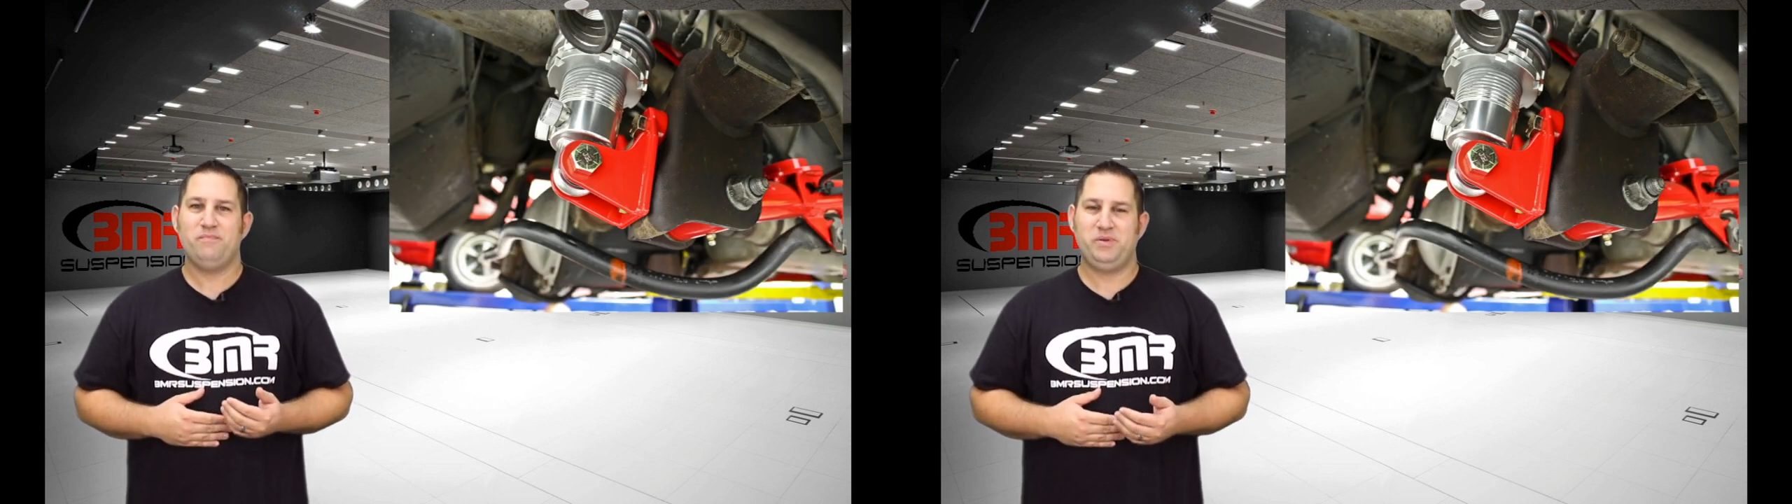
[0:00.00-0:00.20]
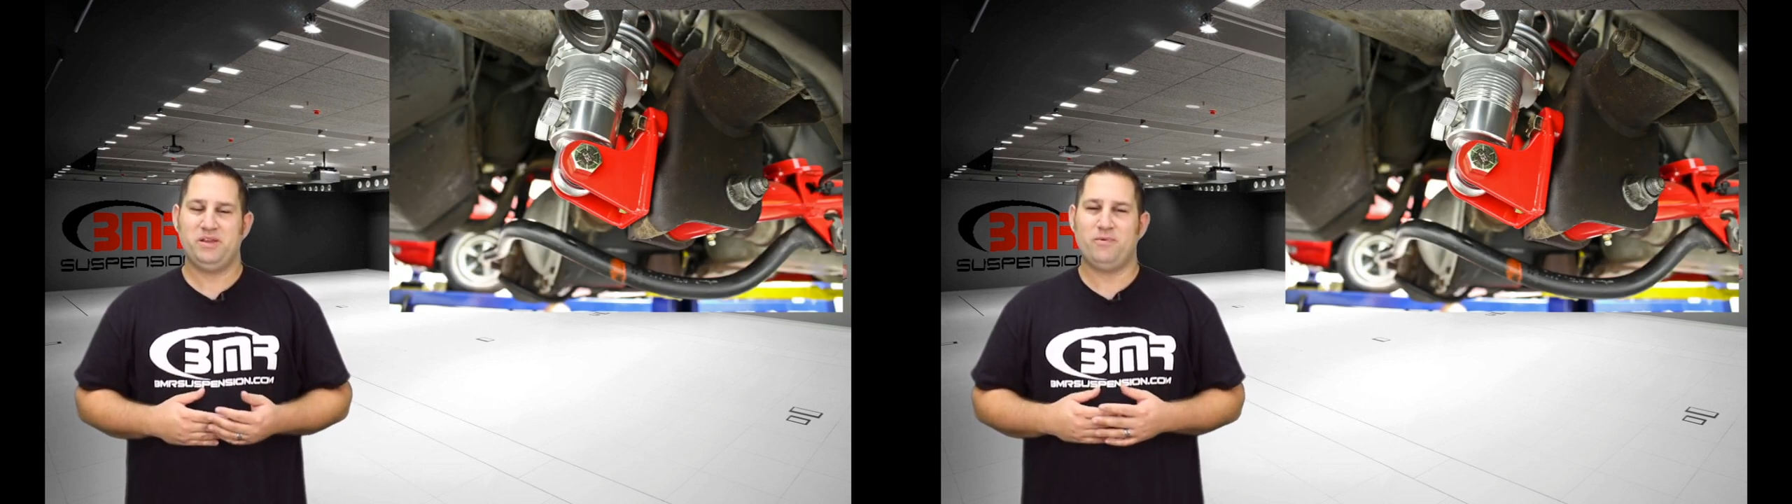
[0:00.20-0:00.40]

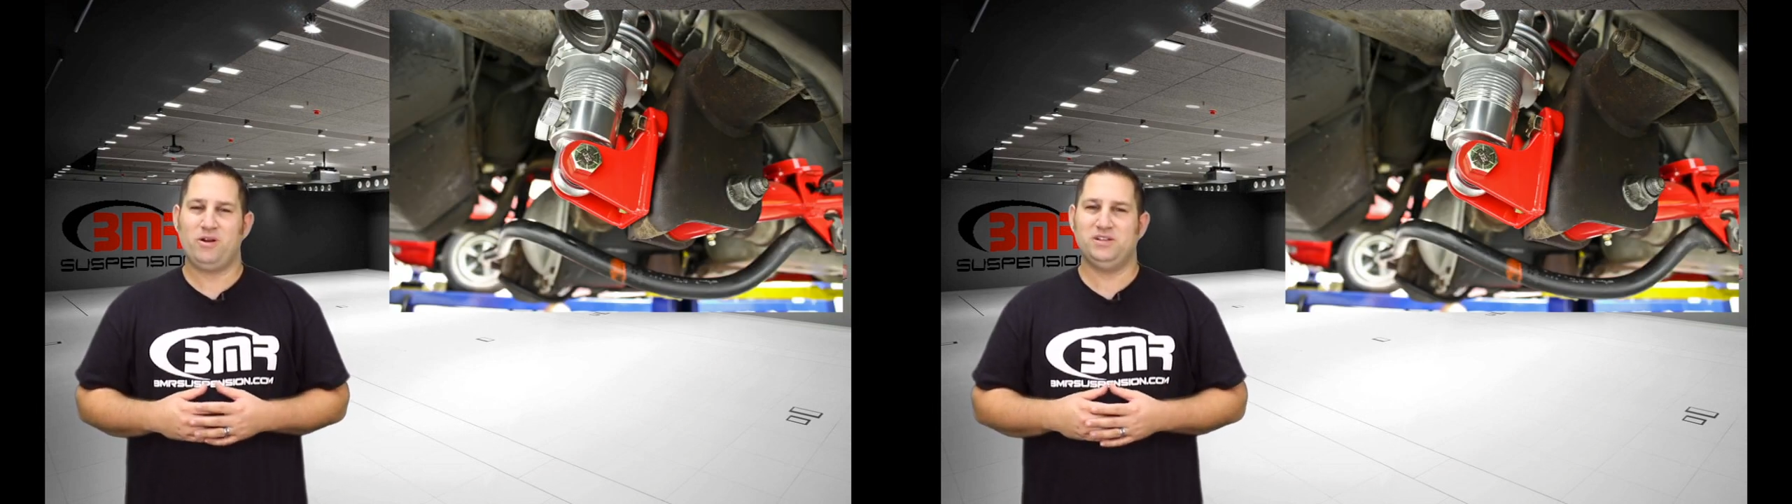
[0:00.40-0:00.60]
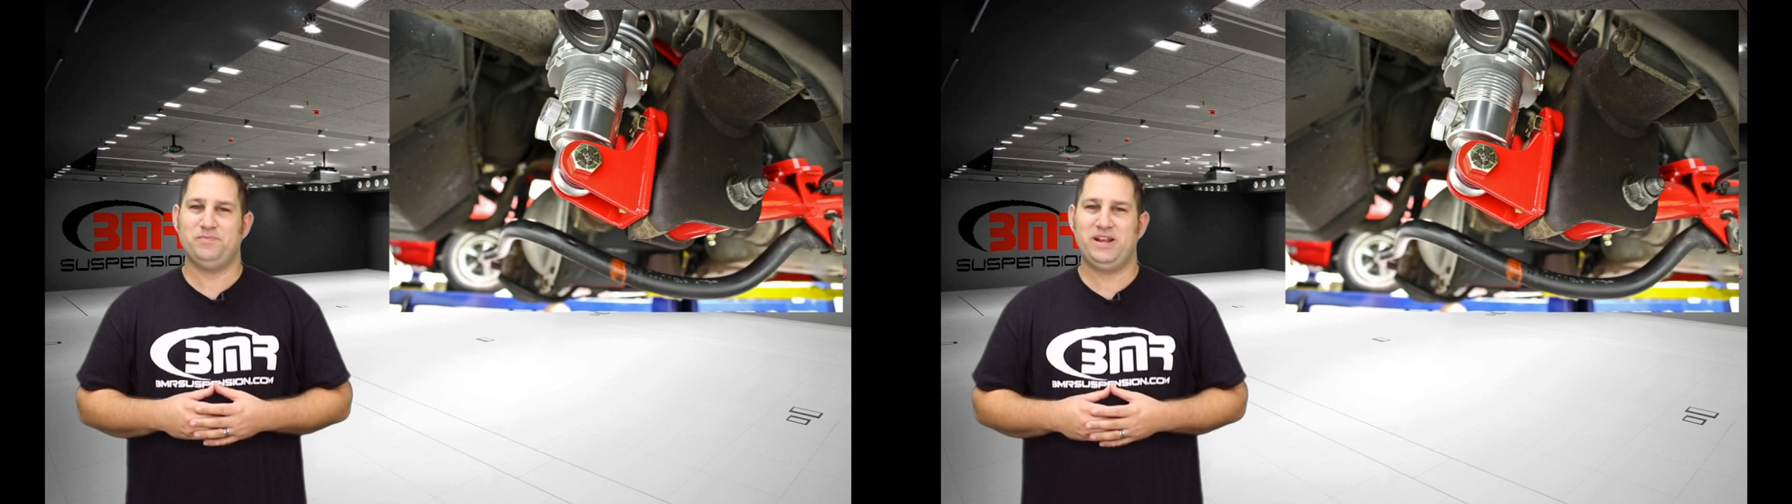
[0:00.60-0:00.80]
BMR
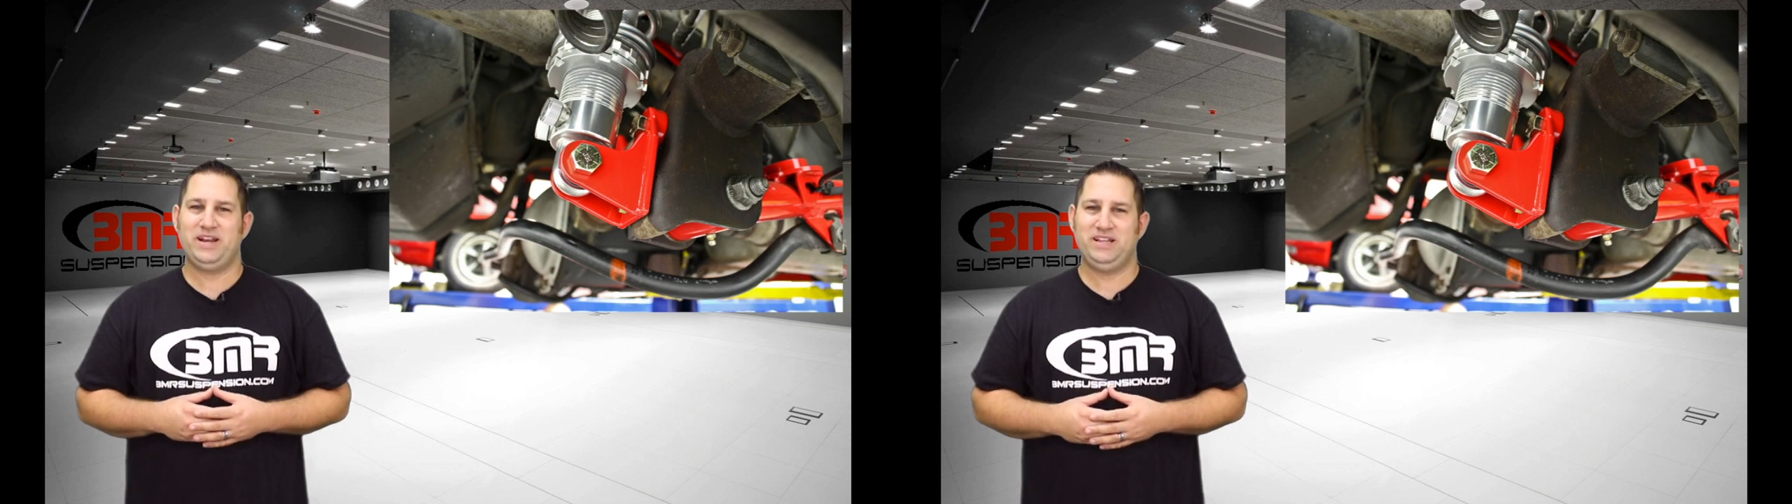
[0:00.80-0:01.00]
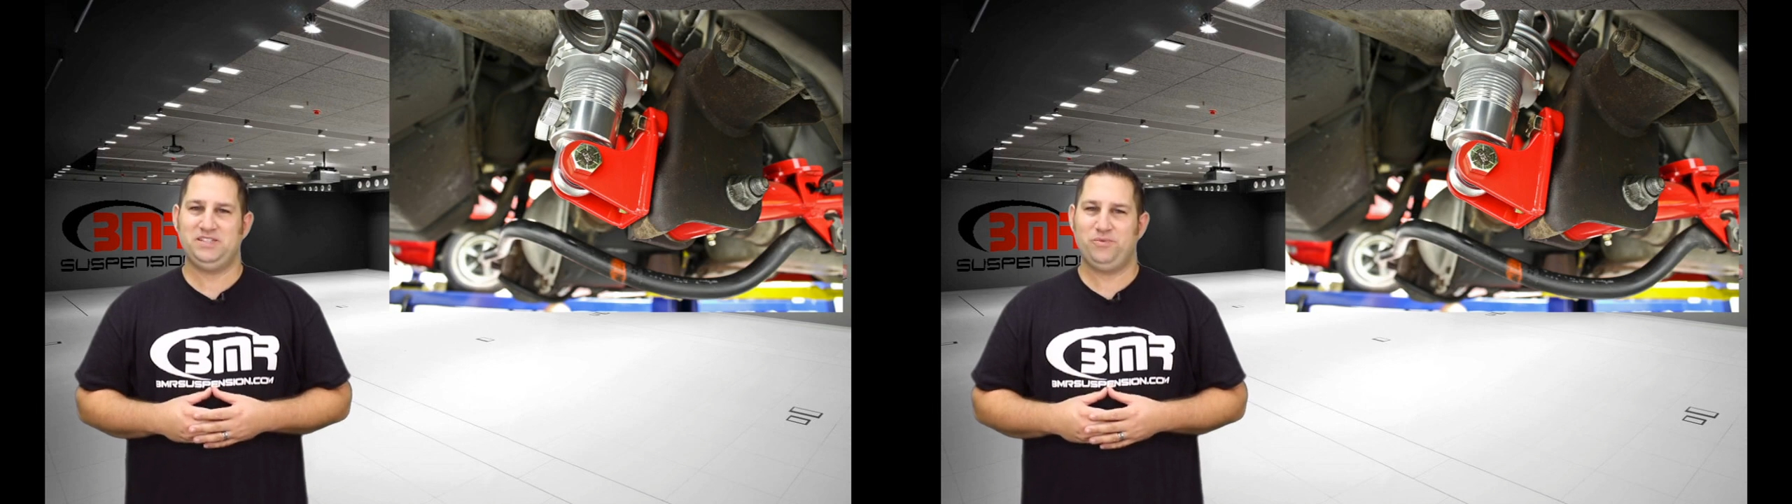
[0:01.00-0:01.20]
has made it
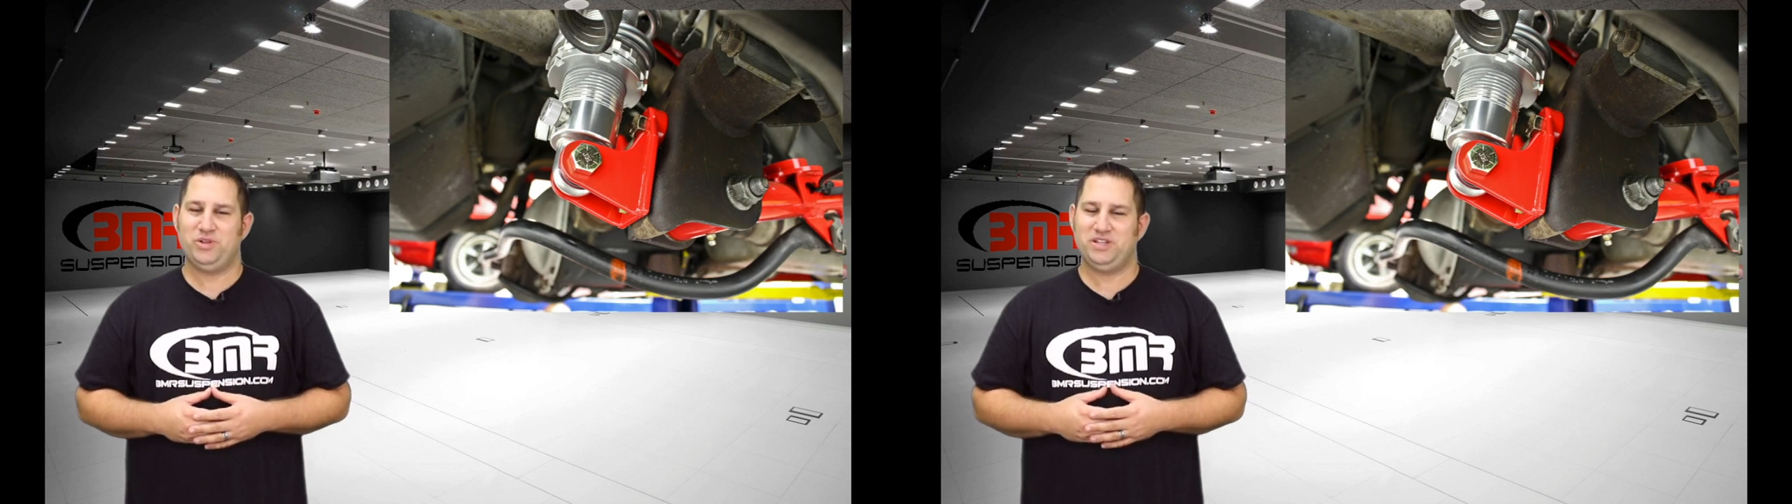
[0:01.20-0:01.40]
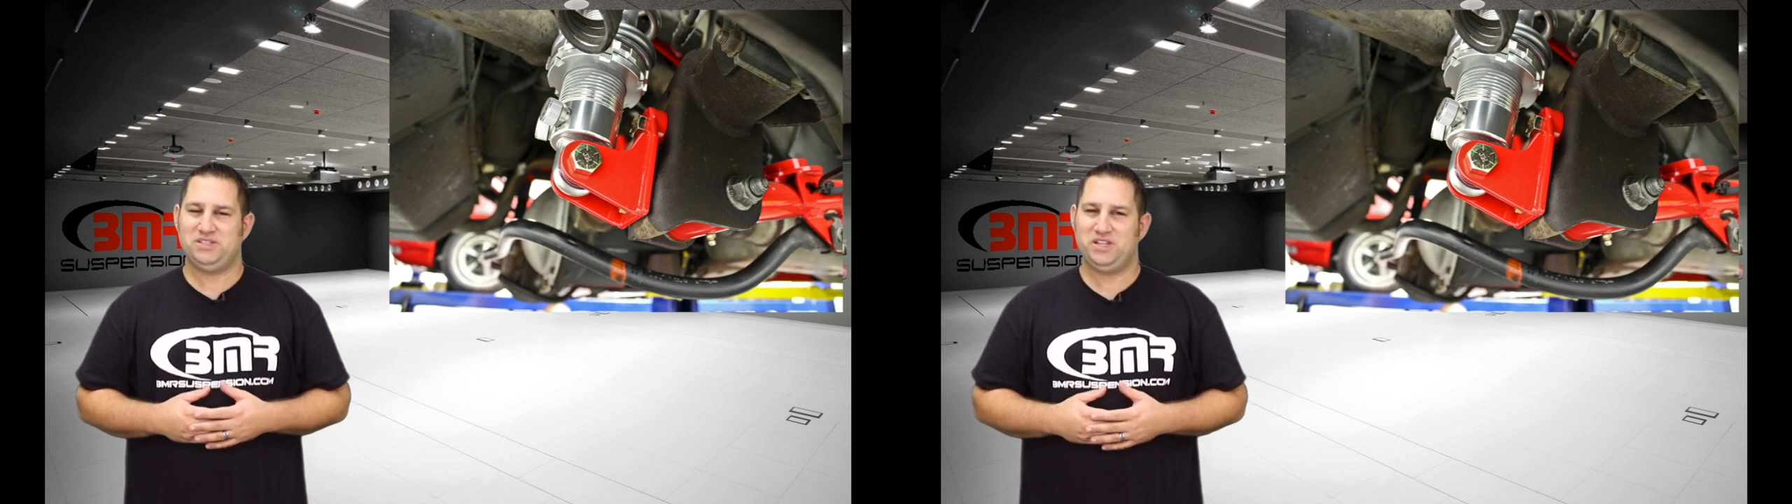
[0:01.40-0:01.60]
easy with its